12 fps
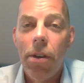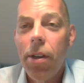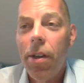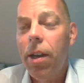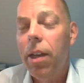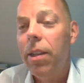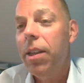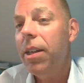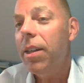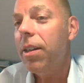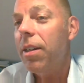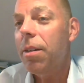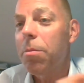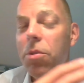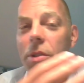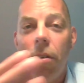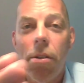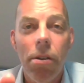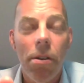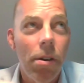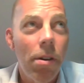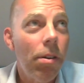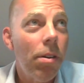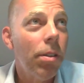And then comes
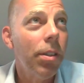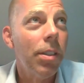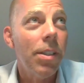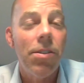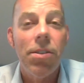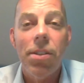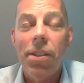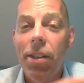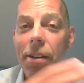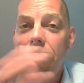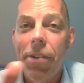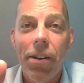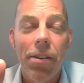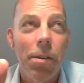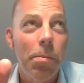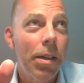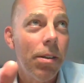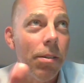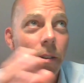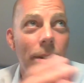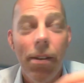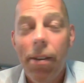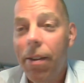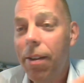all this stuff out about,
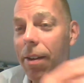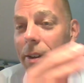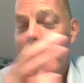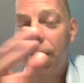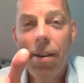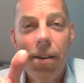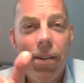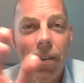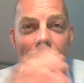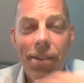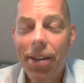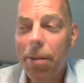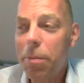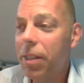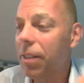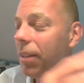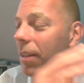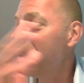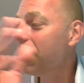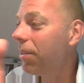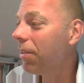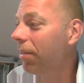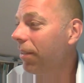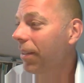you know, I'm in
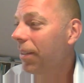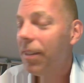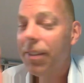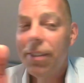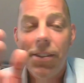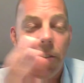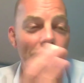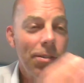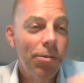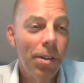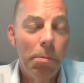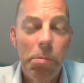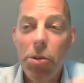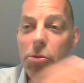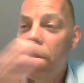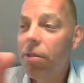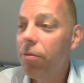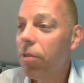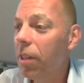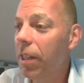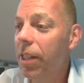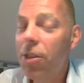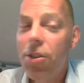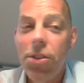this sort of abusive
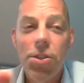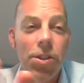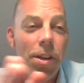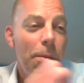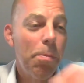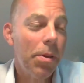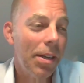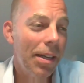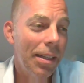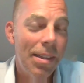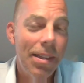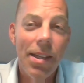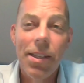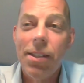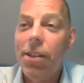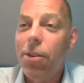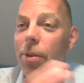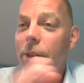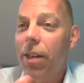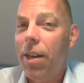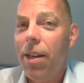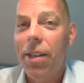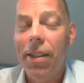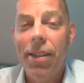relationship, and I got this going
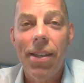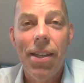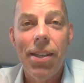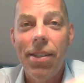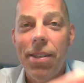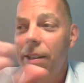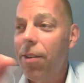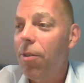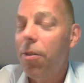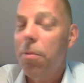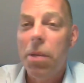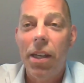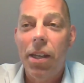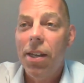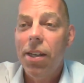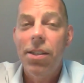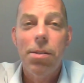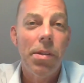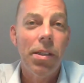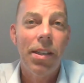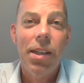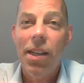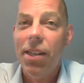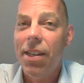on and this, you know, and my kids have been
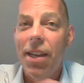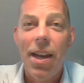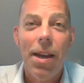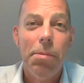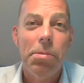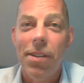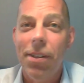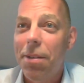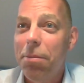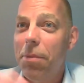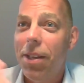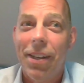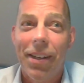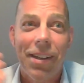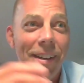kidnapped. And I'm like,